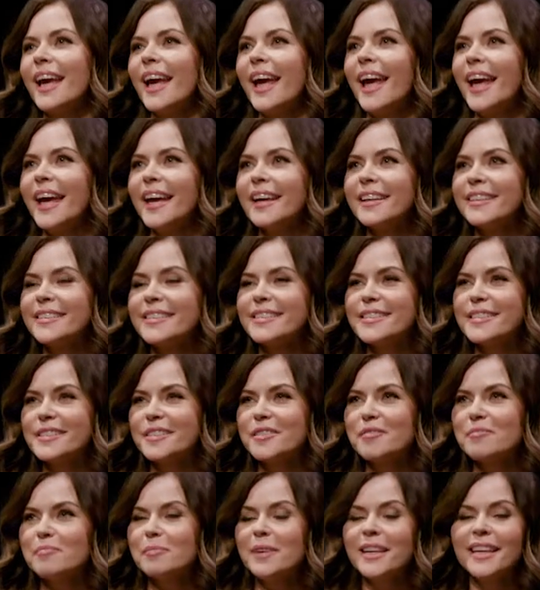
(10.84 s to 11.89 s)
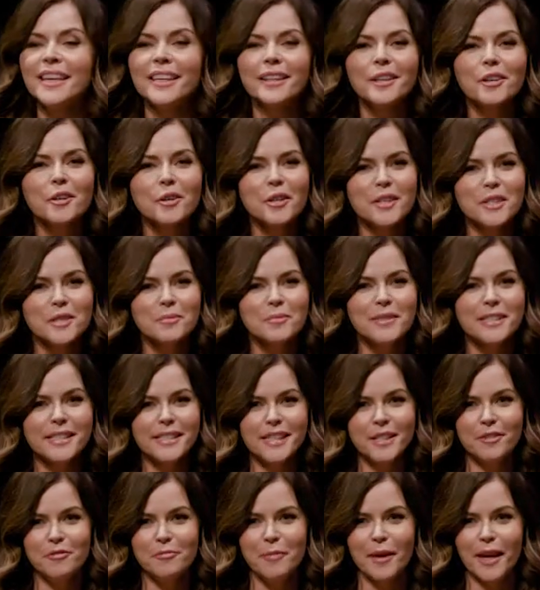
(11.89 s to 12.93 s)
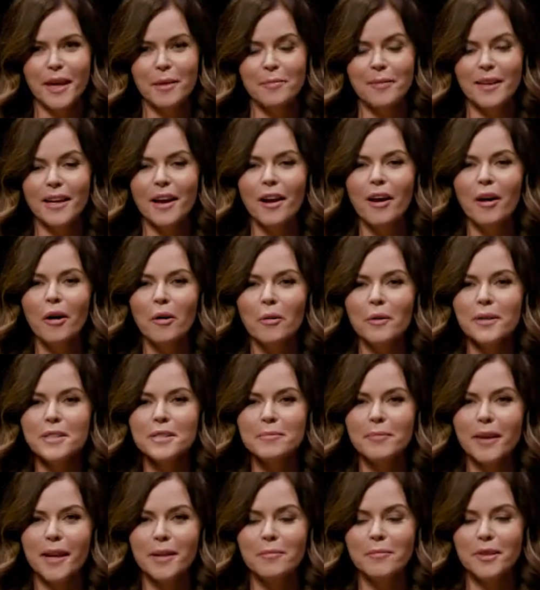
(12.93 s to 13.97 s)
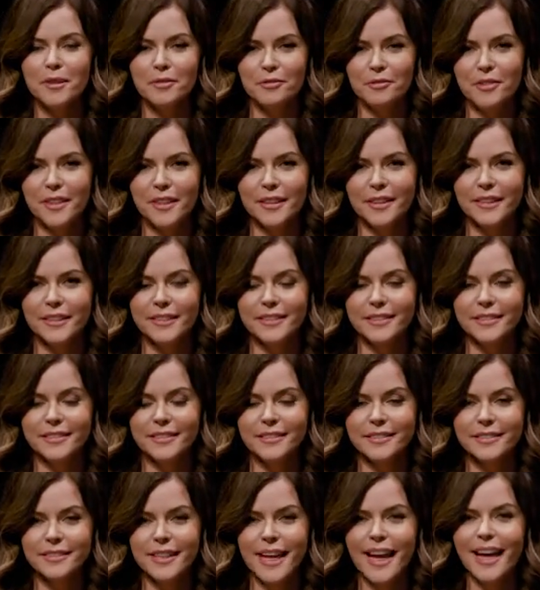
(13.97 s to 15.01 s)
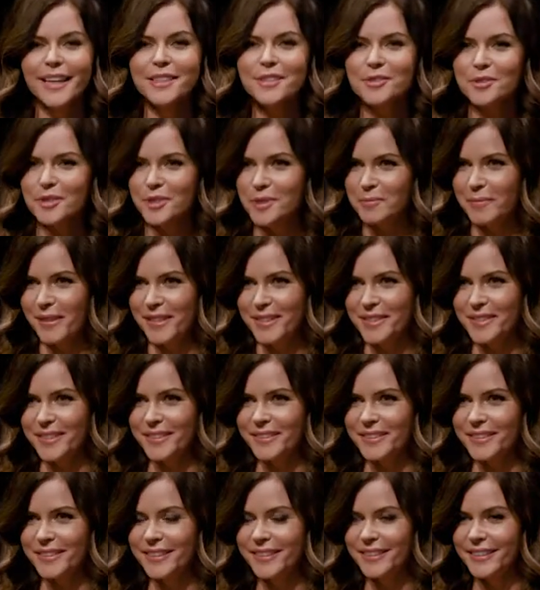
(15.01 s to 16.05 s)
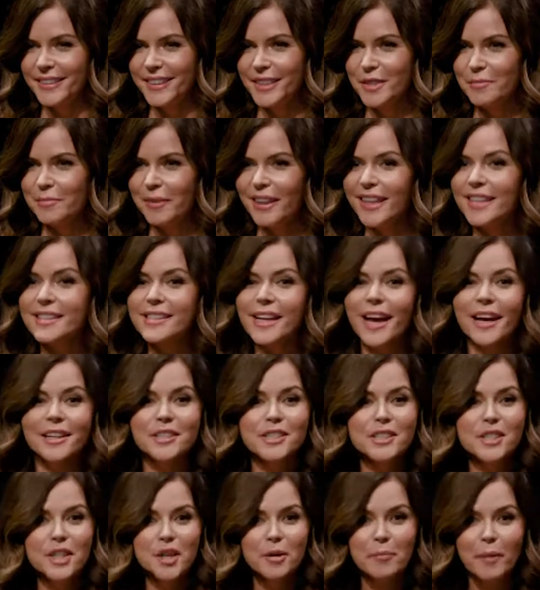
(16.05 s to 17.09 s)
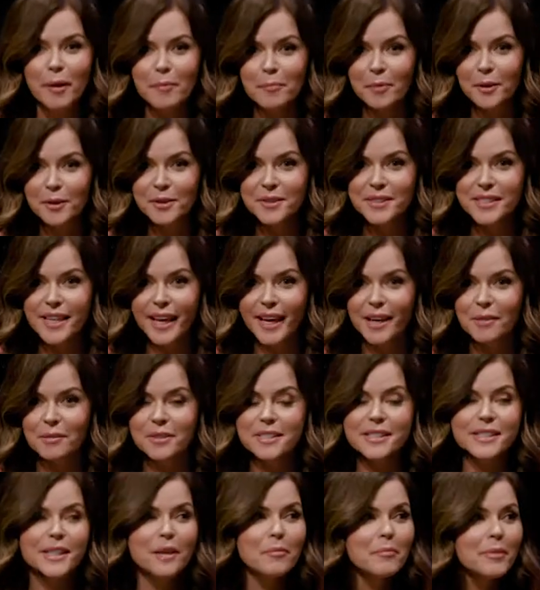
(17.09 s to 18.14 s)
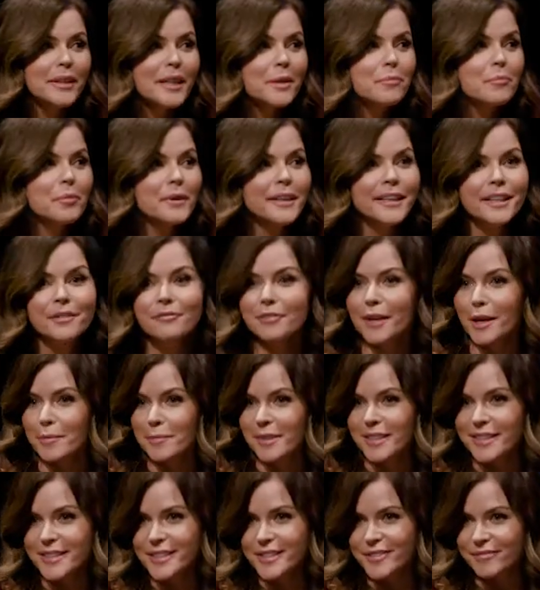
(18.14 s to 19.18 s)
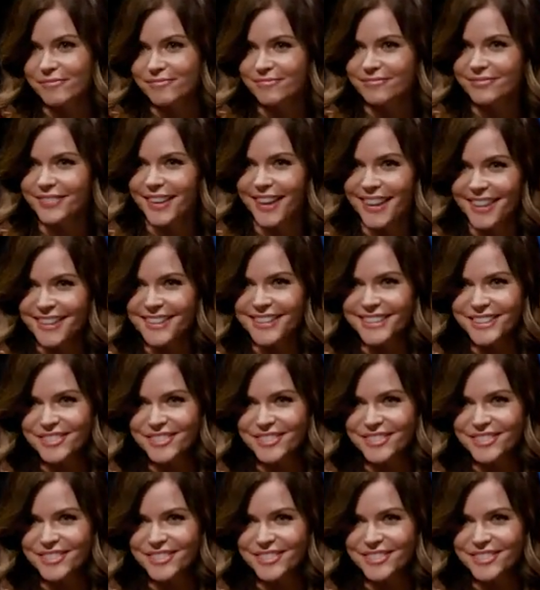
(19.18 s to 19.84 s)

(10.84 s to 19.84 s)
And being a Christmas Eve baby always made me feel extra special because I share my birthday with somebody pretty famous, right?